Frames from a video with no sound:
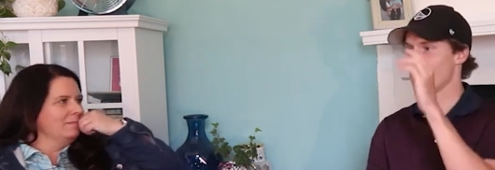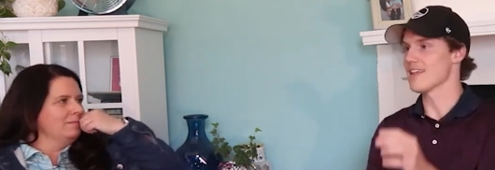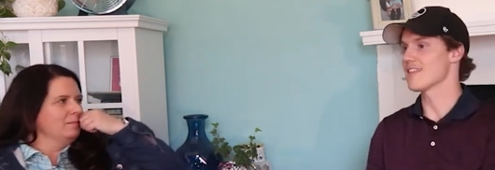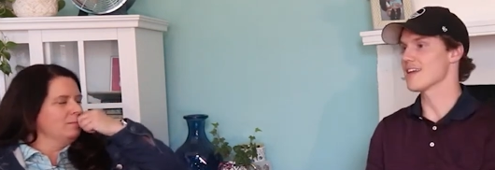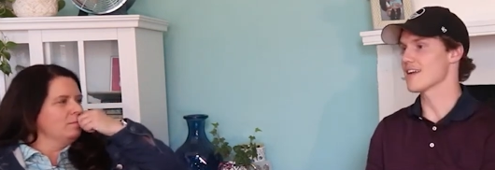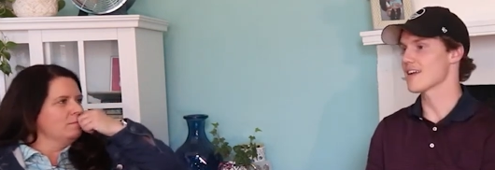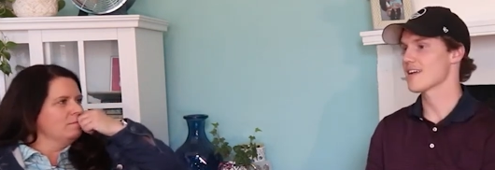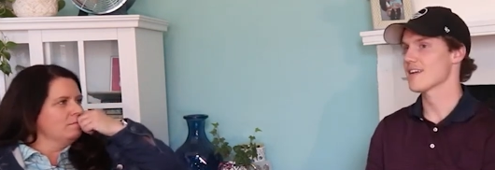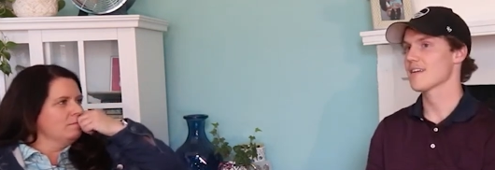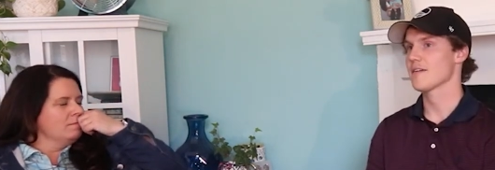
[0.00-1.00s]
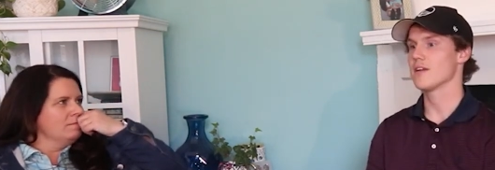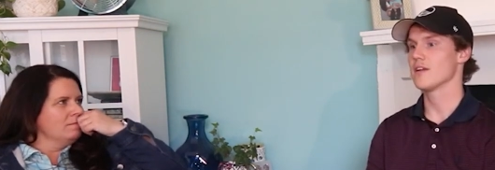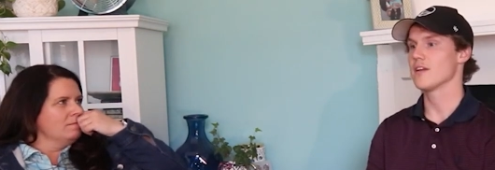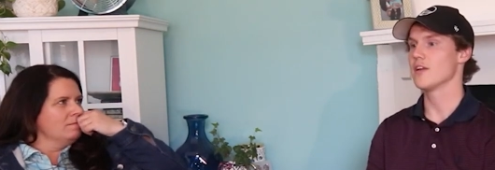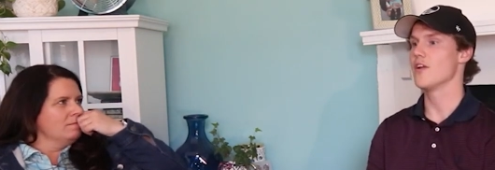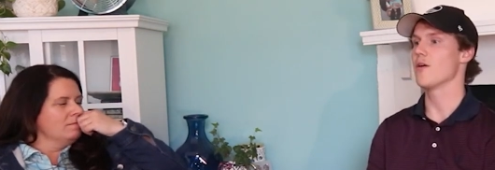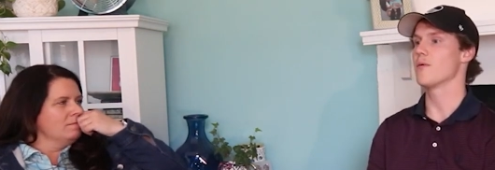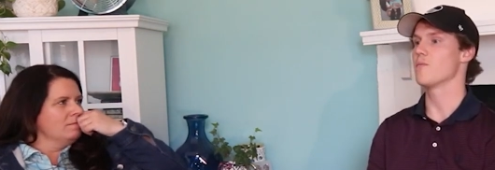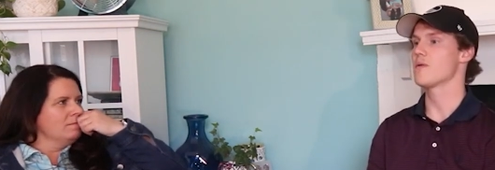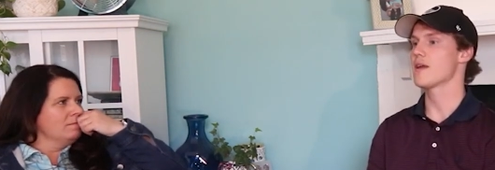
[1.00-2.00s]
Speaker 1: I think, you know,
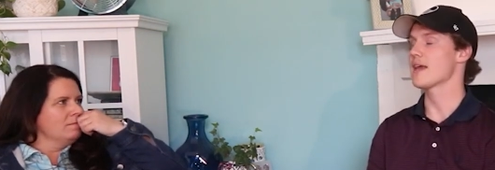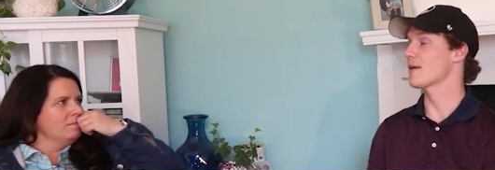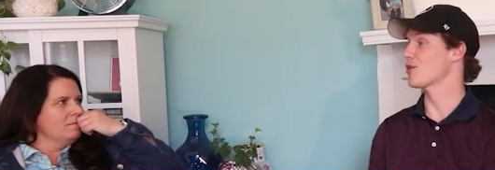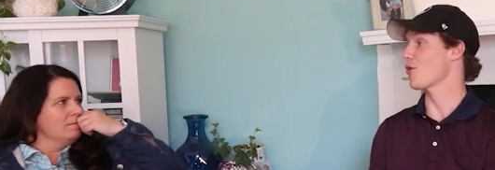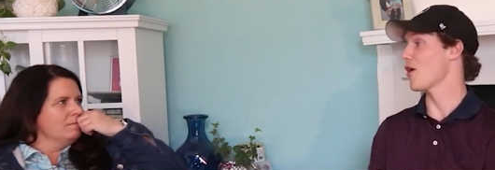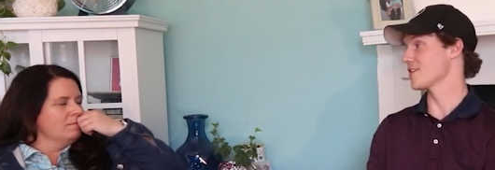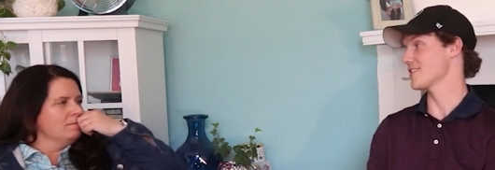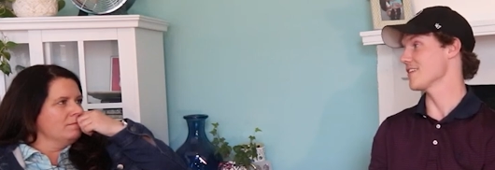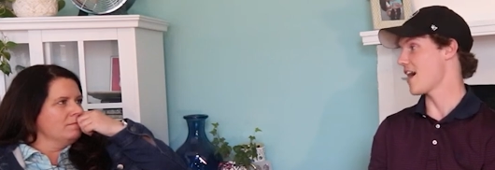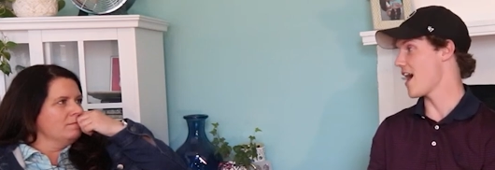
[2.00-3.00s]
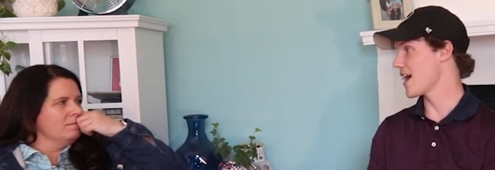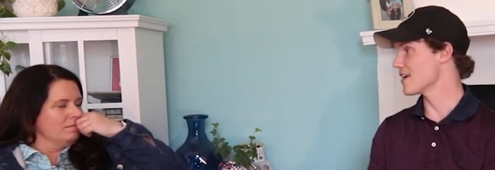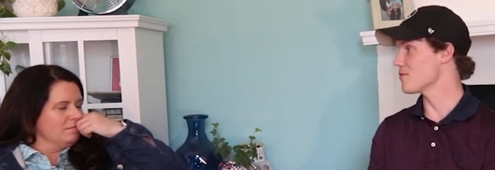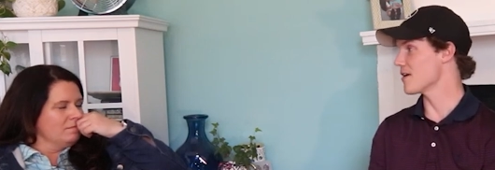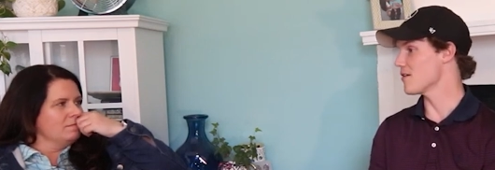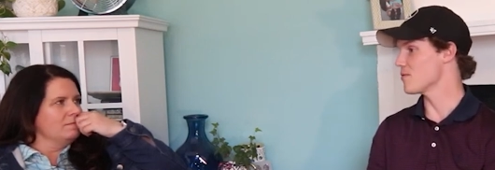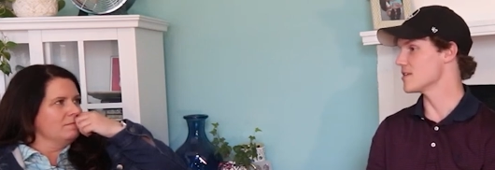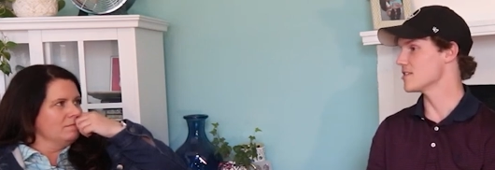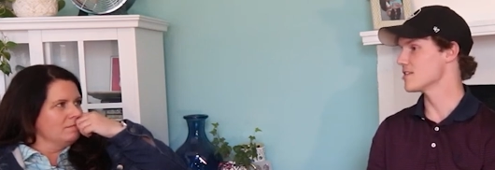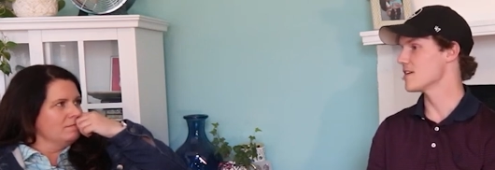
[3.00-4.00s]
it, it crossed a line where it
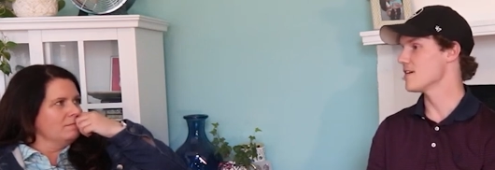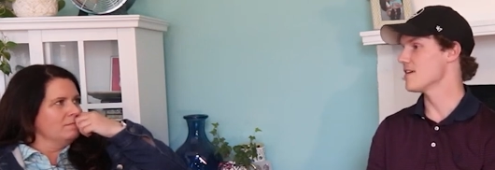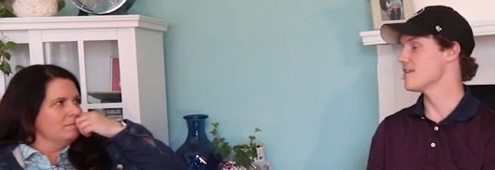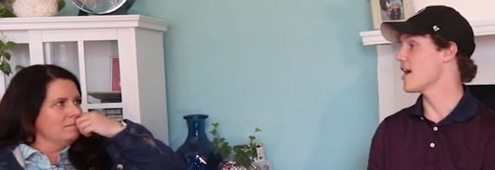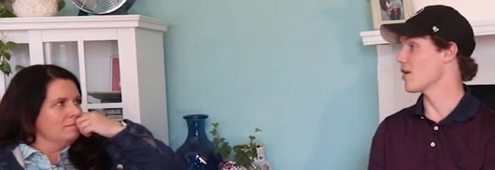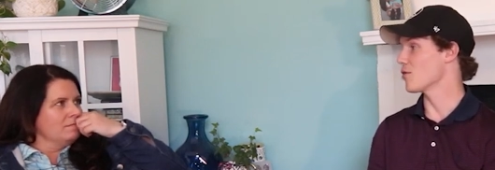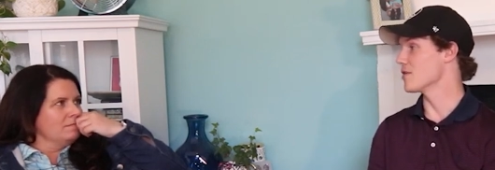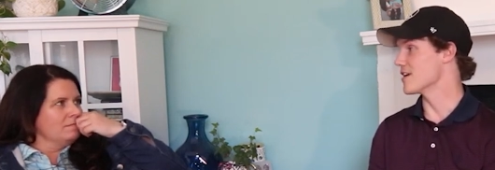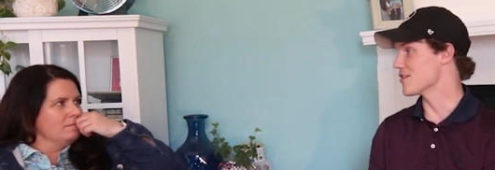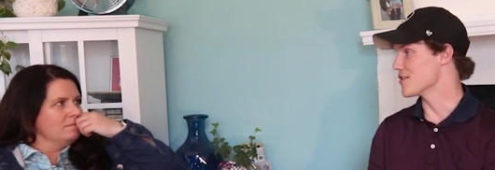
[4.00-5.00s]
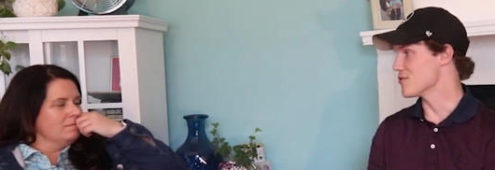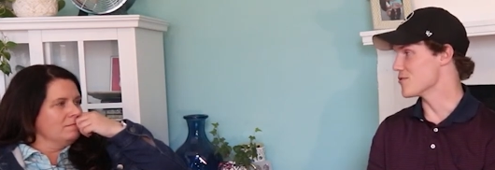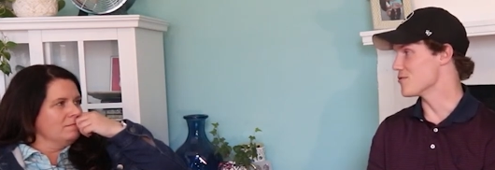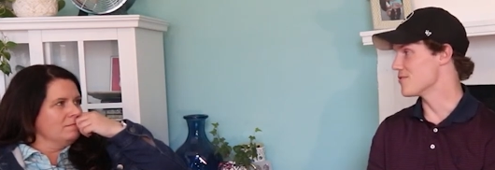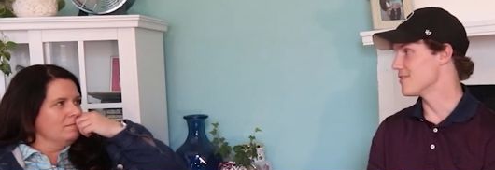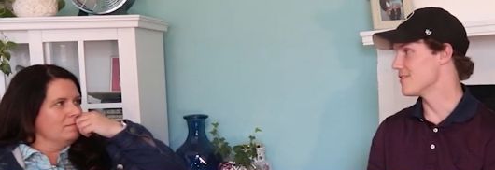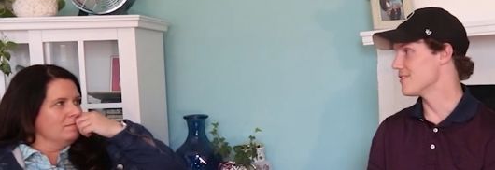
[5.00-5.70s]
was not only are you